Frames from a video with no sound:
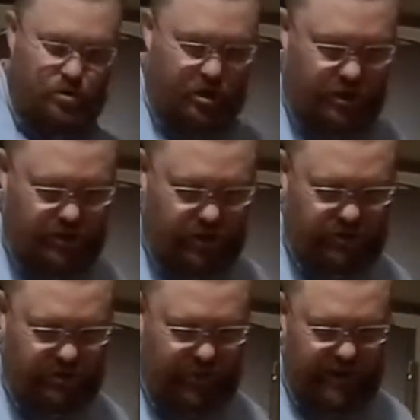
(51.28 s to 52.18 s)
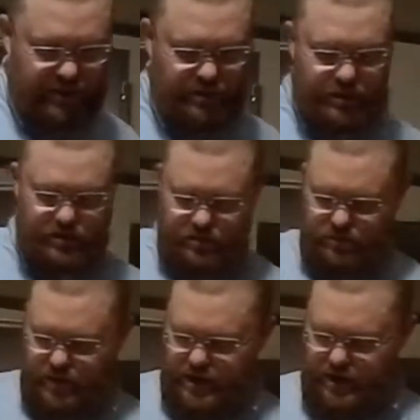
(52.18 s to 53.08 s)
turkey sausage patties,
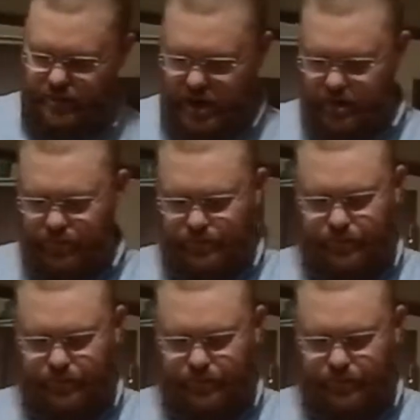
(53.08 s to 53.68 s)
right in the bottom.